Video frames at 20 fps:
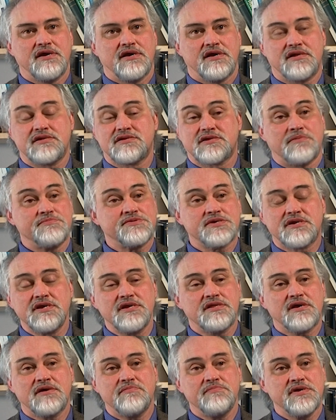And
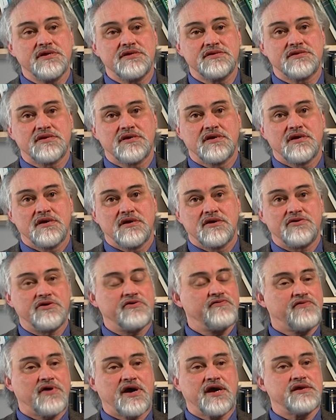Samskrita means
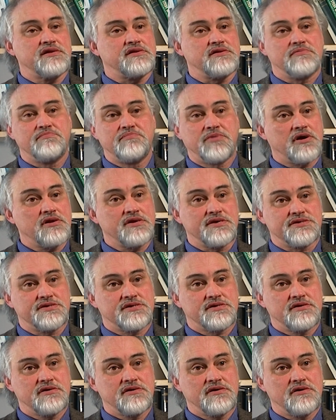refined,
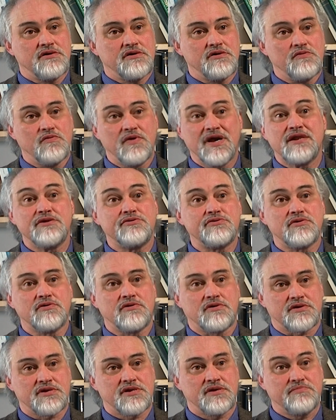polished, well
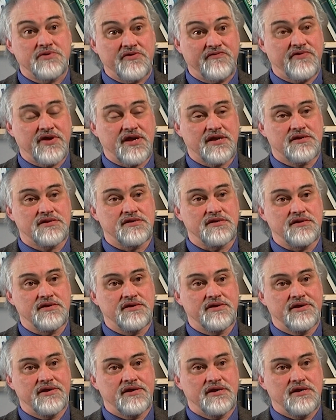wrought, perfected.
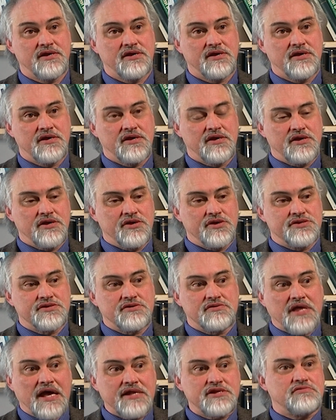So
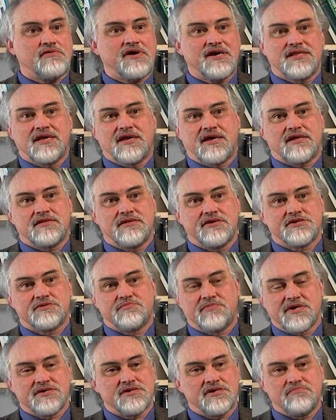that's why they had this
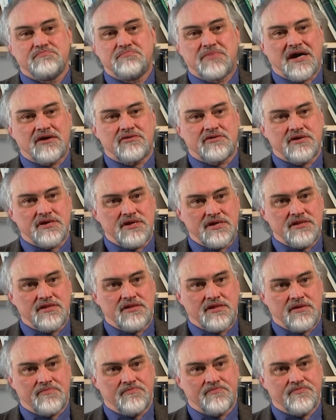special power in
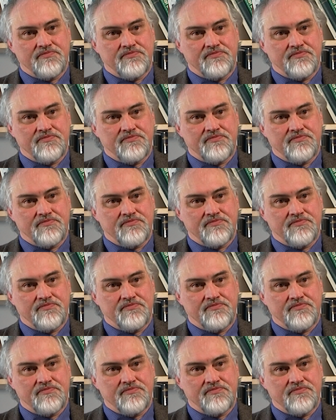them.